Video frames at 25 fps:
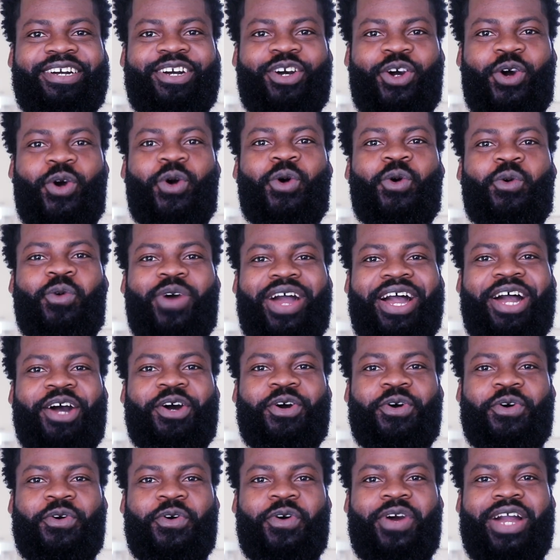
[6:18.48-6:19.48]
Oh
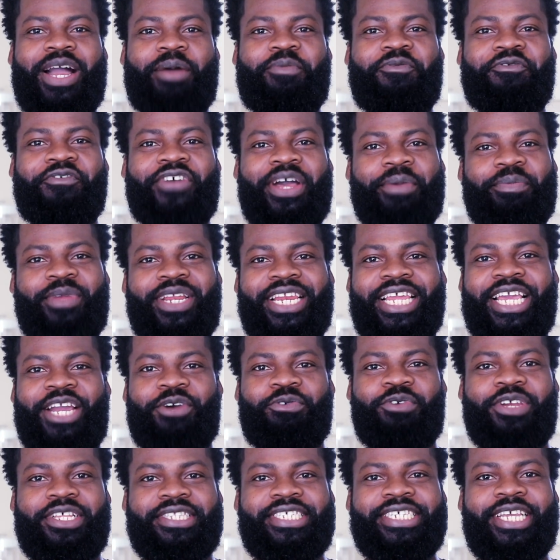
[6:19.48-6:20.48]
wow, I'm
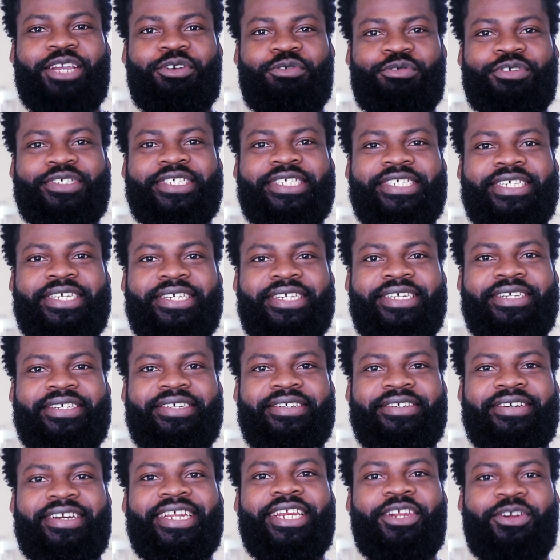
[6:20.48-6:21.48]
familiar with
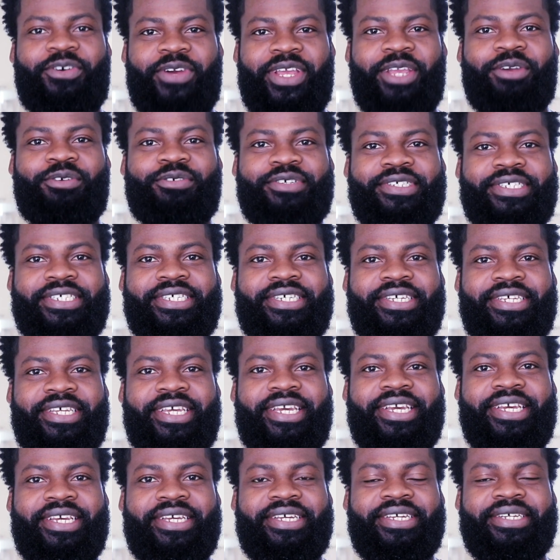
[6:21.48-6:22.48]
egusi. I know egusi,
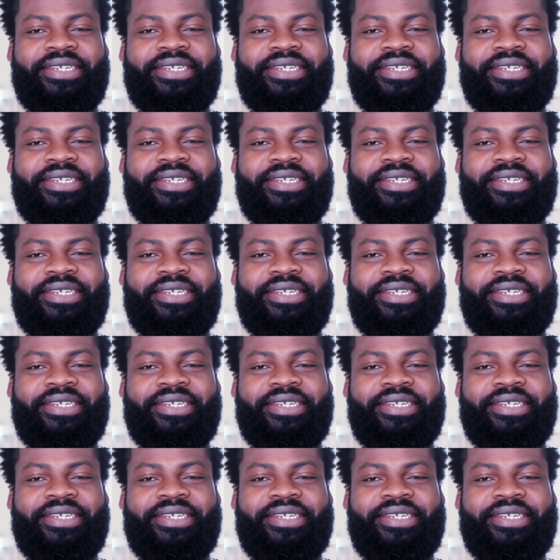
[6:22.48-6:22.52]
yeah.